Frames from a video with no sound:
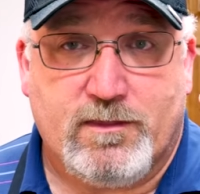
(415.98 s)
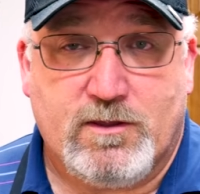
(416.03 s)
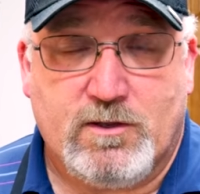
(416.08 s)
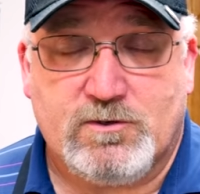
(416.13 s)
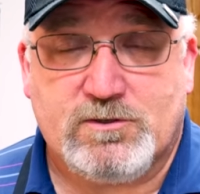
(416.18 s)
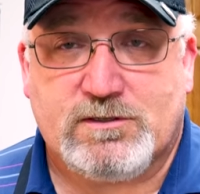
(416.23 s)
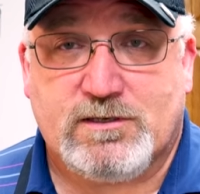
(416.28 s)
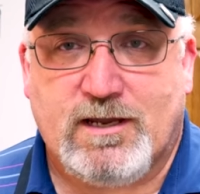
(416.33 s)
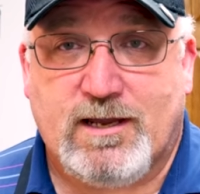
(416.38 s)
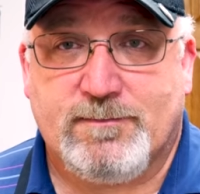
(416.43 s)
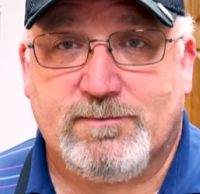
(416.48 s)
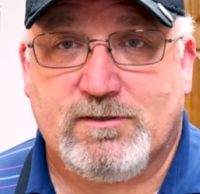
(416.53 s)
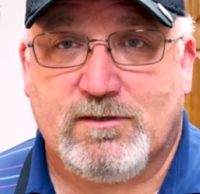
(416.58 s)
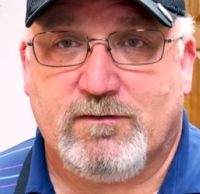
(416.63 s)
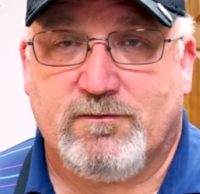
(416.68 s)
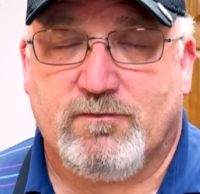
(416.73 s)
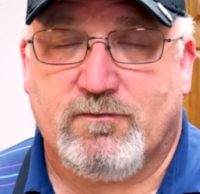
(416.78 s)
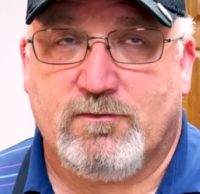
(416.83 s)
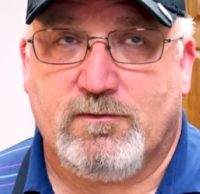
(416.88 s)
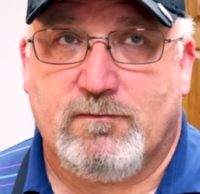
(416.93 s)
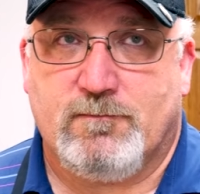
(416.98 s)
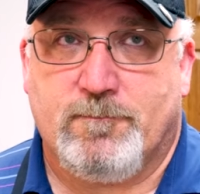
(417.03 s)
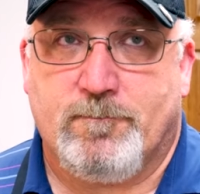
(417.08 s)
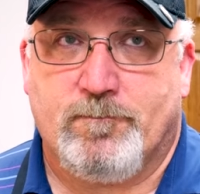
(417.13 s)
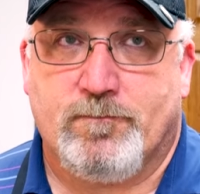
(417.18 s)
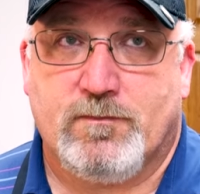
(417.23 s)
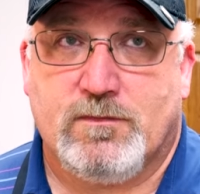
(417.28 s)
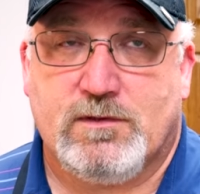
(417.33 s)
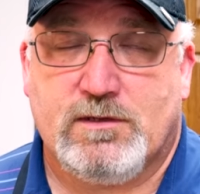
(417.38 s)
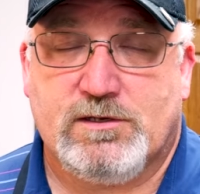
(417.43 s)
those types of
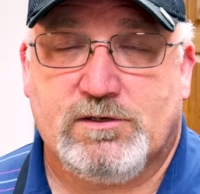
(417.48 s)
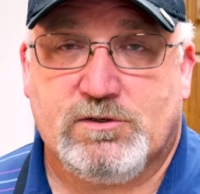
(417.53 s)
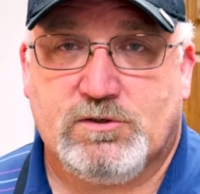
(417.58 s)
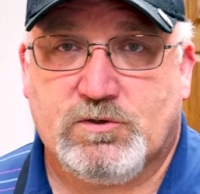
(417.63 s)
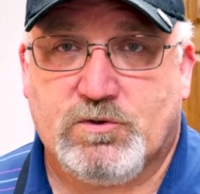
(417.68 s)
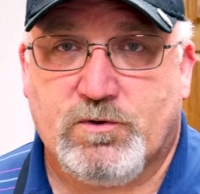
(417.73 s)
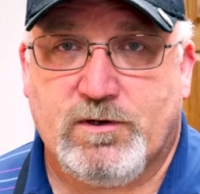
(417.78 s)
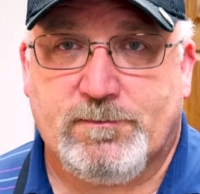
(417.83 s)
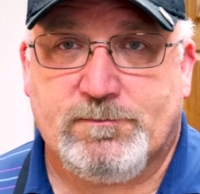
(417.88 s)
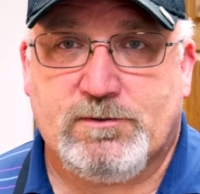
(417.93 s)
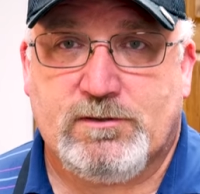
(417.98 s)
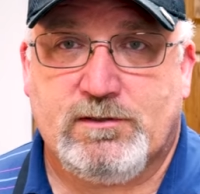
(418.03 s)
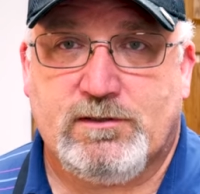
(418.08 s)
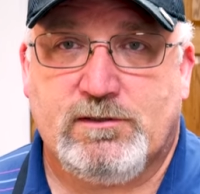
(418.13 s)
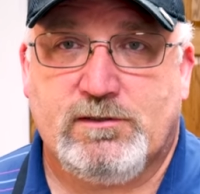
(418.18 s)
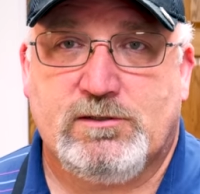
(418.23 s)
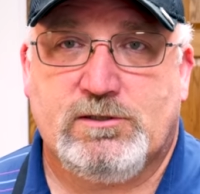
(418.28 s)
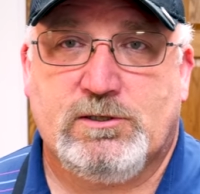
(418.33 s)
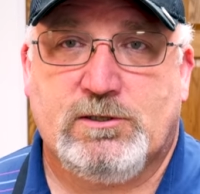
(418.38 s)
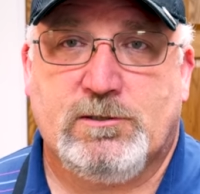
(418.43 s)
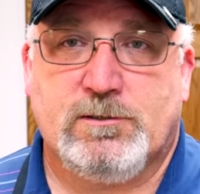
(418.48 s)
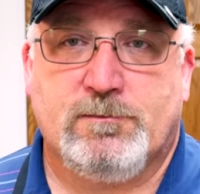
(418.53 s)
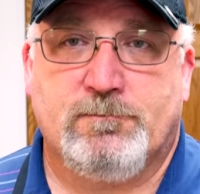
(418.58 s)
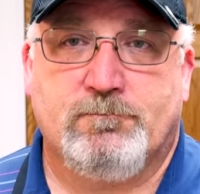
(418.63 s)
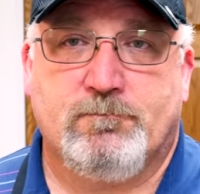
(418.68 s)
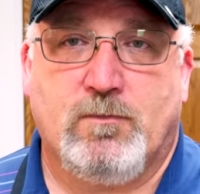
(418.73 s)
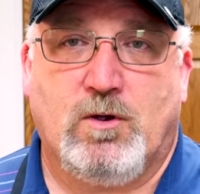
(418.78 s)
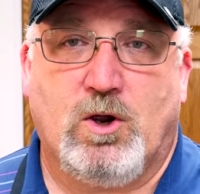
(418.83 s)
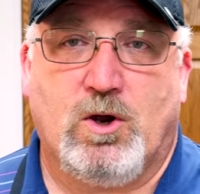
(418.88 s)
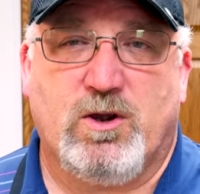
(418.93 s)
descriptions
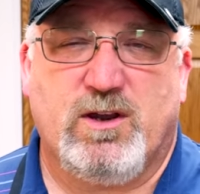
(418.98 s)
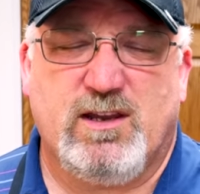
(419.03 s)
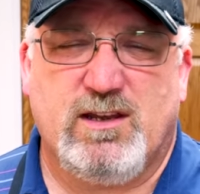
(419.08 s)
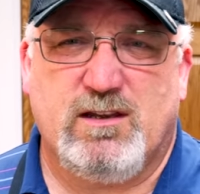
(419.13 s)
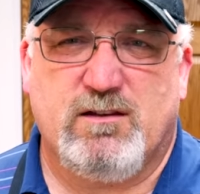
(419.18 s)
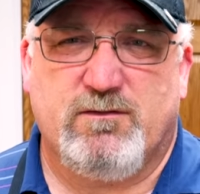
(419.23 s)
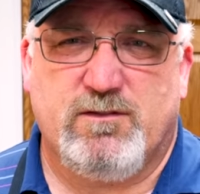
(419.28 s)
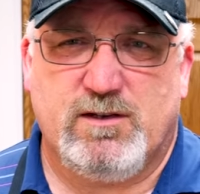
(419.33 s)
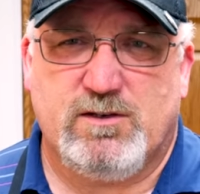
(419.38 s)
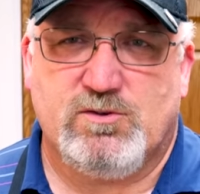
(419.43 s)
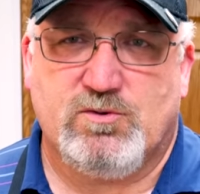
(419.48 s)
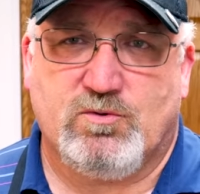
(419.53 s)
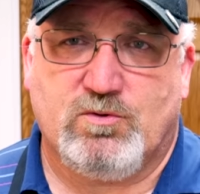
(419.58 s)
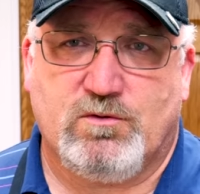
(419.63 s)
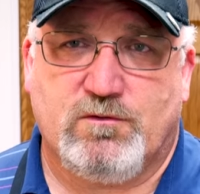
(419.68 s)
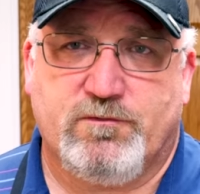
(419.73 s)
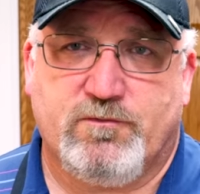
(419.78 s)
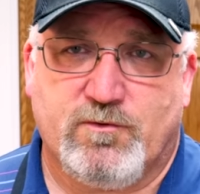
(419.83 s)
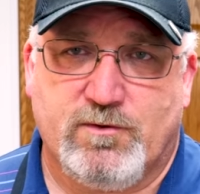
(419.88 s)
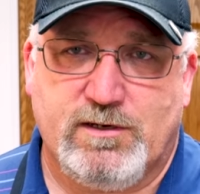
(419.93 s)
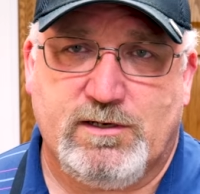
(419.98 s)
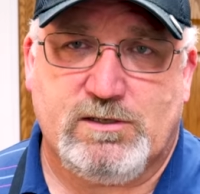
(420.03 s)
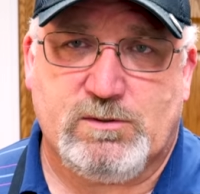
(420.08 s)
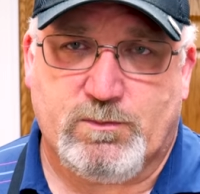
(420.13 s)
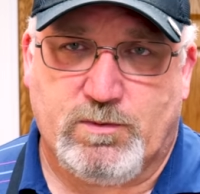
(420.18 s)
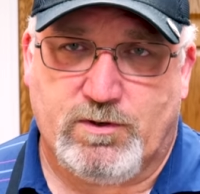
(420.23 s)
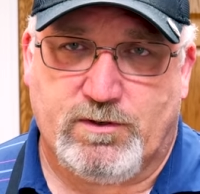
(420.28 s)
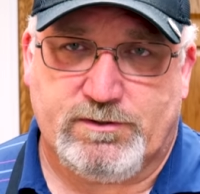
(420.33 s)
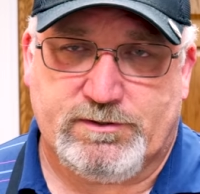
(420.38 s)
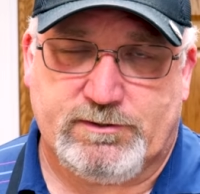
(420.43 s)
are individual for
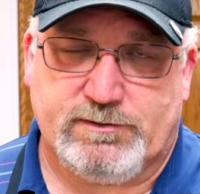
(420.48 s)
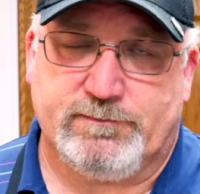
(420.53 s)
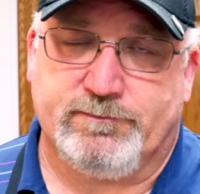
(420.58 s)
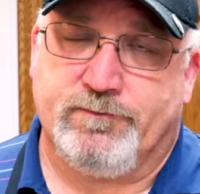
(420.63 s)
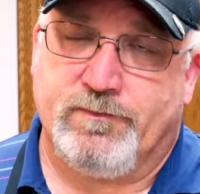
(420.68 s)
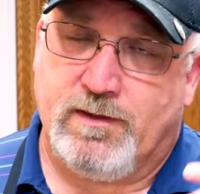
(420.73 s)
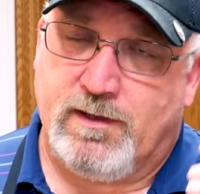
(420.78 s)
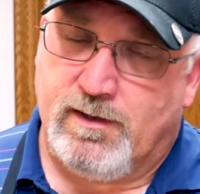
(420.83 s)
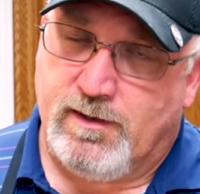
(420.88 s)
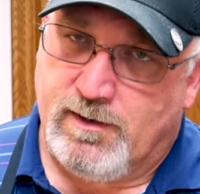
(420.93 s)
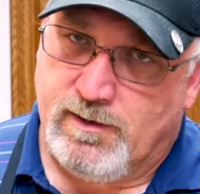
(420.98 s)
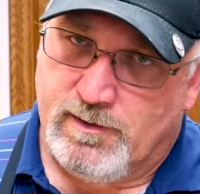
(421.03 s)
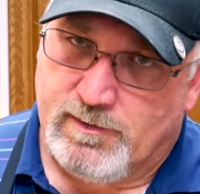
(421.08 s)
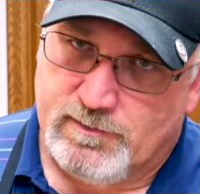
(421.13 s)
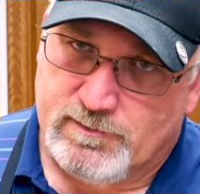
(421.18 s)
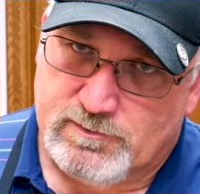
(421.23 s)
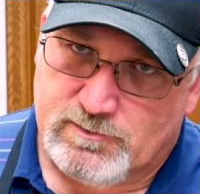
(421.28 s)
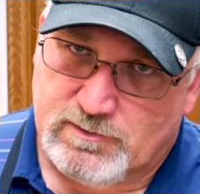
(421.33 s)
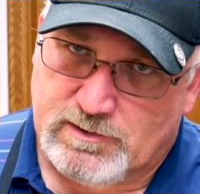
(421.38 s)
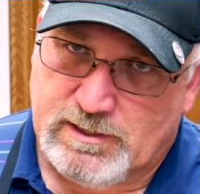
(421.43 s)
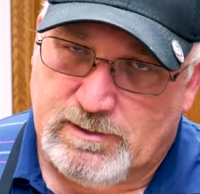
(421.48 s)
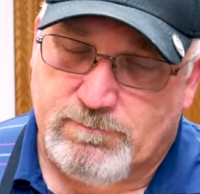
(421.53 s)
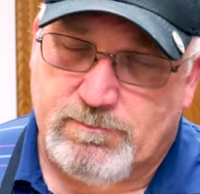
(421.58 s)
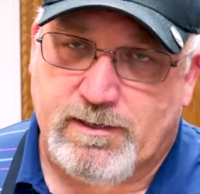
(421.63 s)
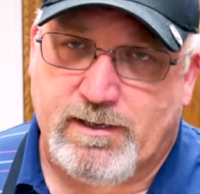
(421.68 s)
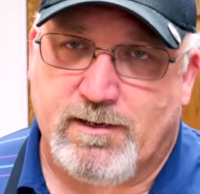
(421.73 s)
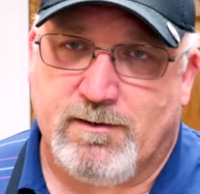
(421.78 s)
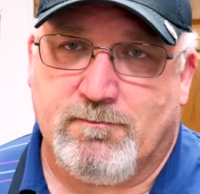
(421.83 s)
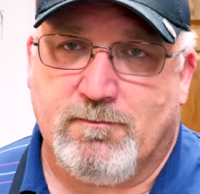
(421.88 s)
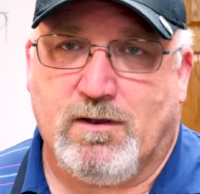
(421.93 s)
each person. So keep
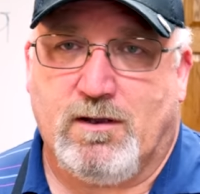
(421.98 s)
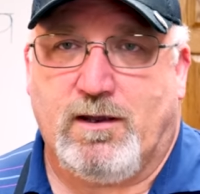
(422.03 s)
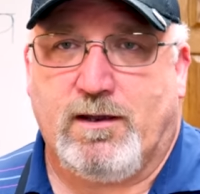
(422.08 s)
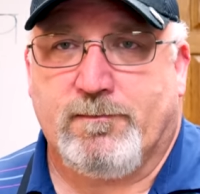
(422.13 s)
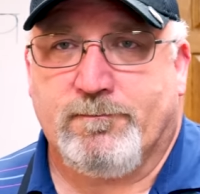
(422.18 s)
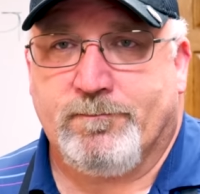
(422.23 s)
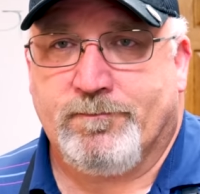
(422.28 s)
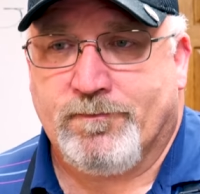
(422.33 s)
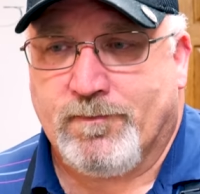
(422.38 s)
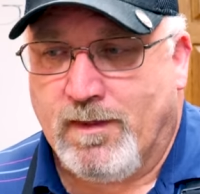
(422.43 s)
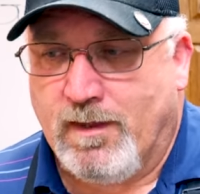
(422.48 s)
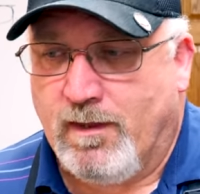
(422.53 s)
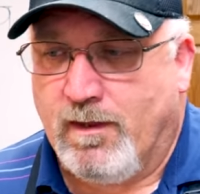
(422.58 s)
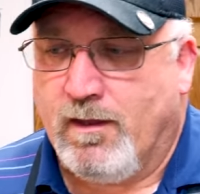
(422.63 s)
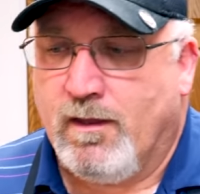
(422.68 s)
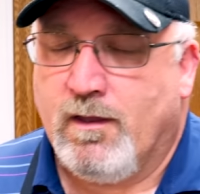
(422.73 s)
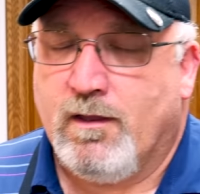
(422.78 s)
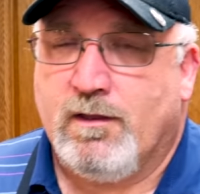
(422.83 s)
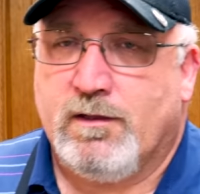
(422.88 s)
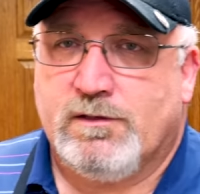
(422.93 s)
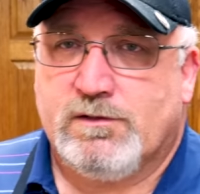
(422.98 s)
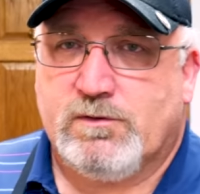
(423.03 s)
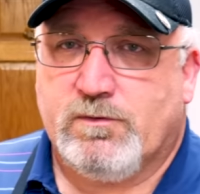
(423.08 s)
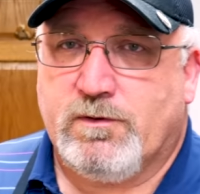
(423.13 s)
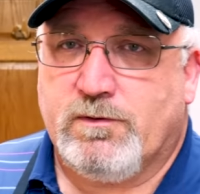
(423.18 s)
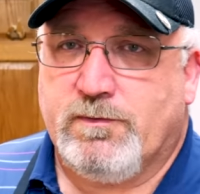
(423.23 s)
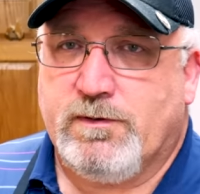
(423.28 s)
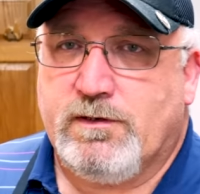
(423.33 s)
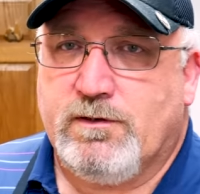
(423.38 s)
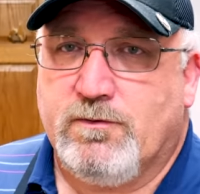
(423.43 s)
that in mind. So
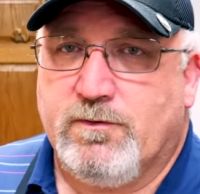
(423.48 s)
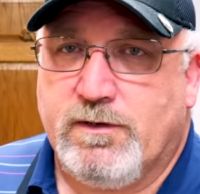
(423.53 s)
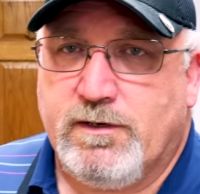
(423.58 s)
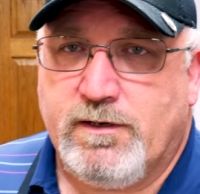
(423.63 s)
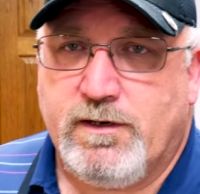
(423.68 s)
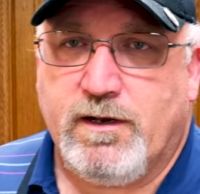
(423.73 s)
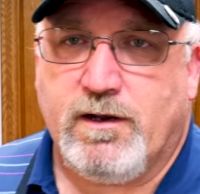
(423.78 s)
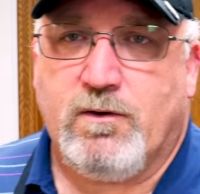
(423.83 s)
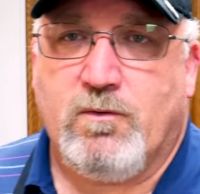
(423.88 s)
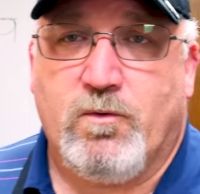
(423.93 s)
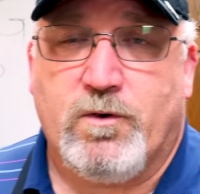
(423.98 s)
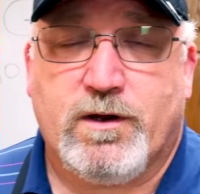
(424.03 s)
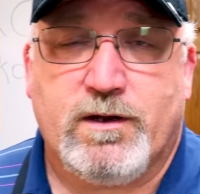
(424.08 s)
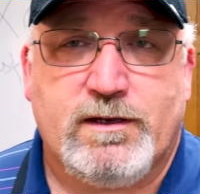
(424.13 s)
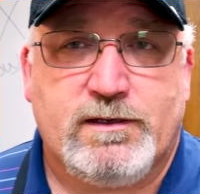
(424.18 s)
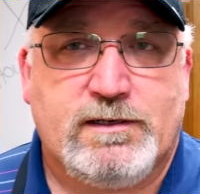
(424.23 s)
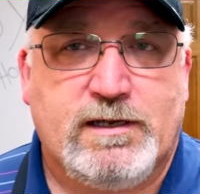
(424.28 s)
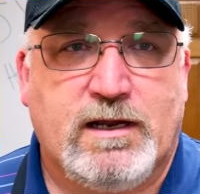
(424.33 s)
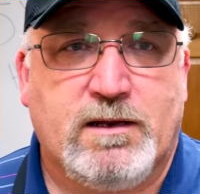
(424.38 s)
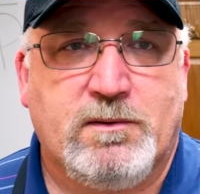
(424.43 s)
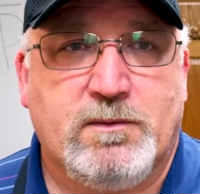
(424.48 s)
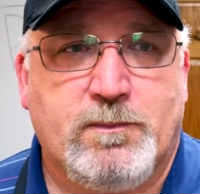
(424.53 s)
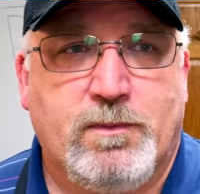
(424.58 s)
what are we doing here? We're going to take them